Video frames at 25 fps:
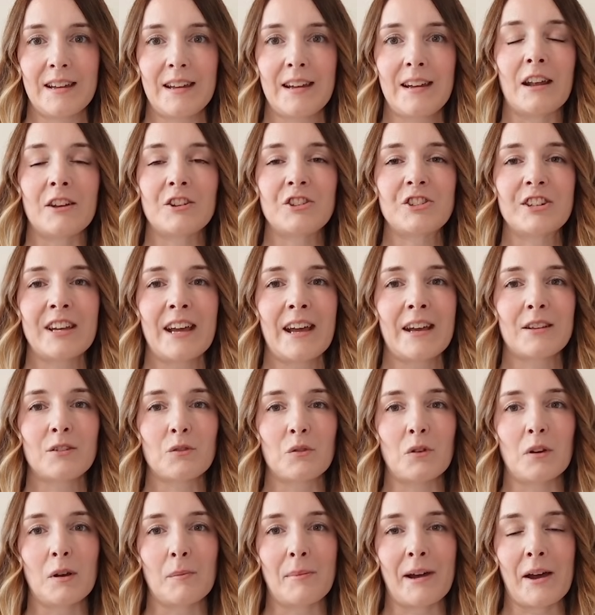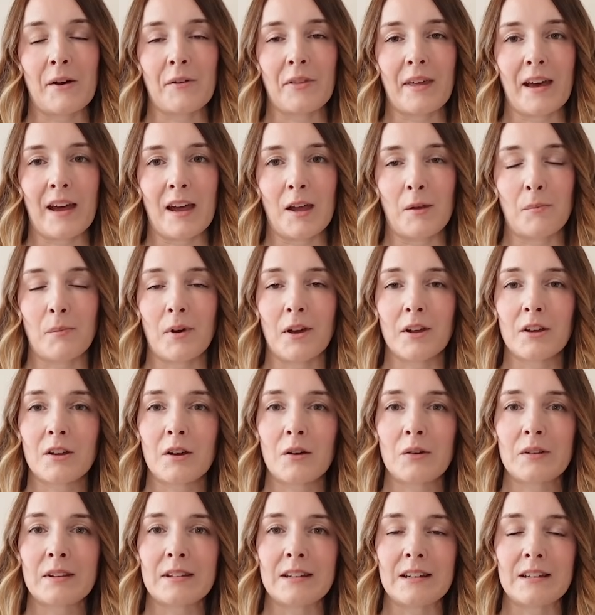And I shared all about that in my
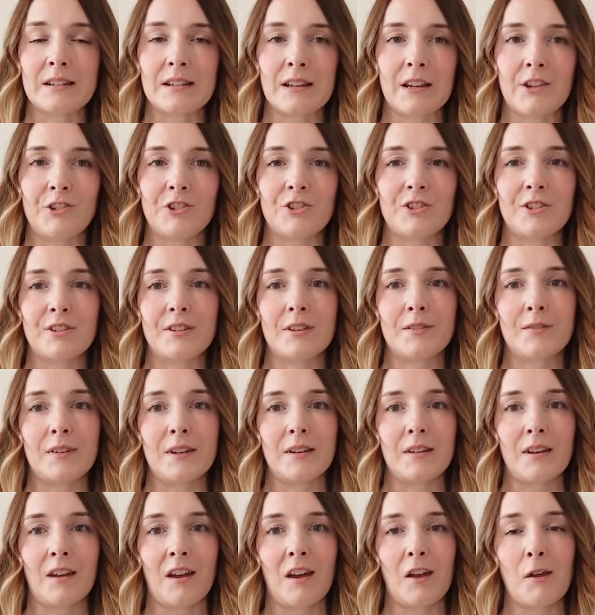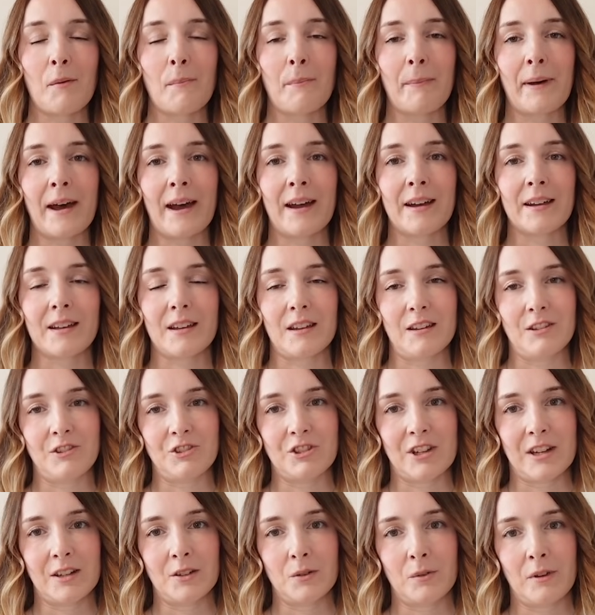goals and intentions video back in
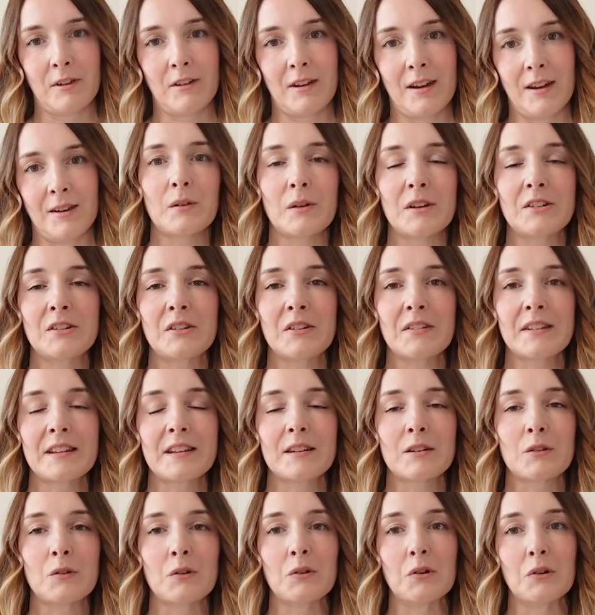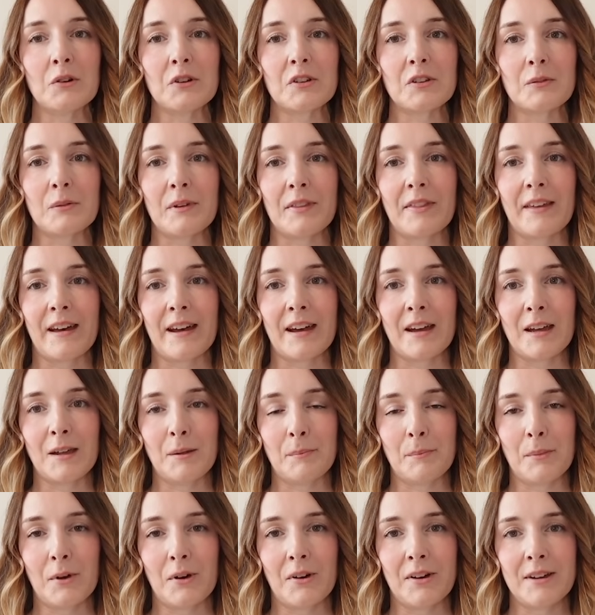January. So I took this course with that
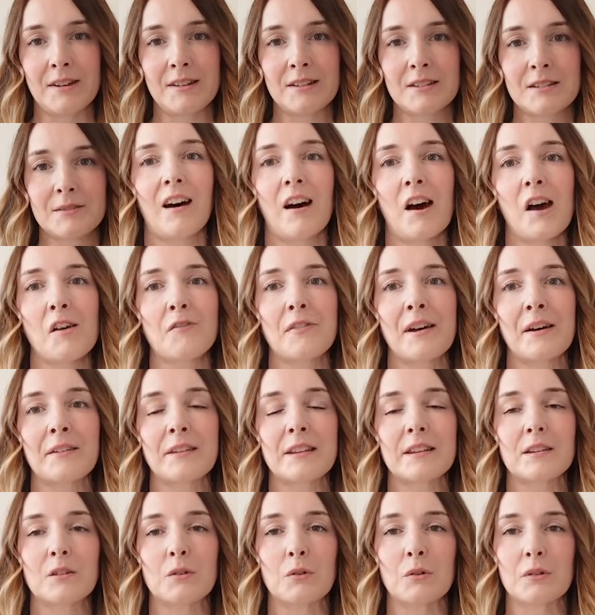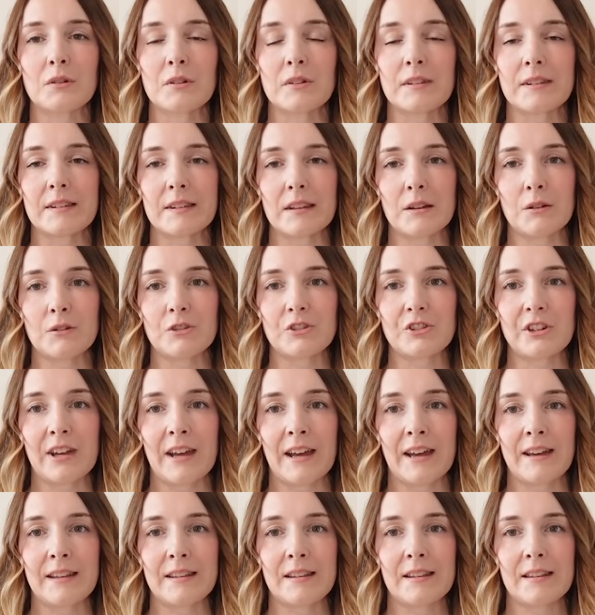in mind. I found this course on Skillshare,
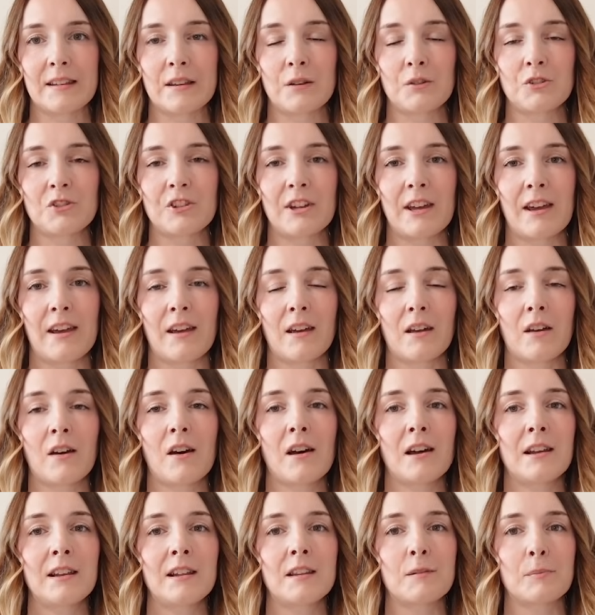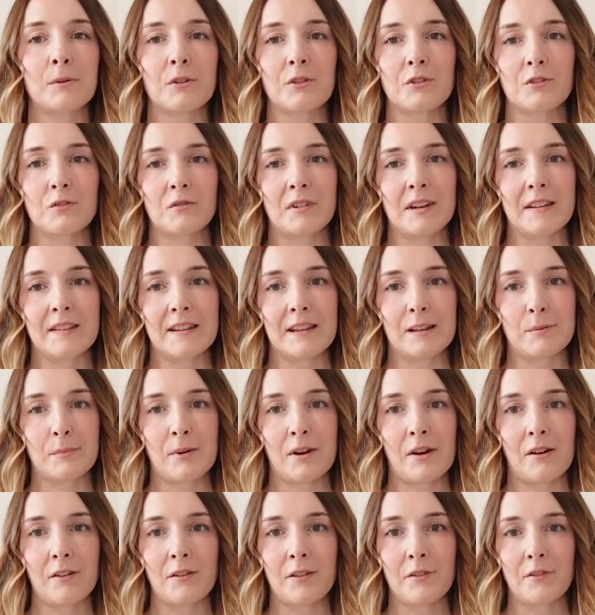and Skillshare are kindly sponsoring this
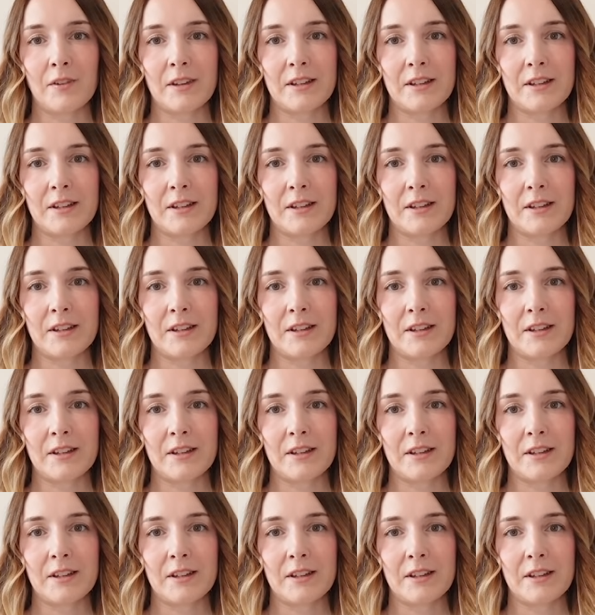part of the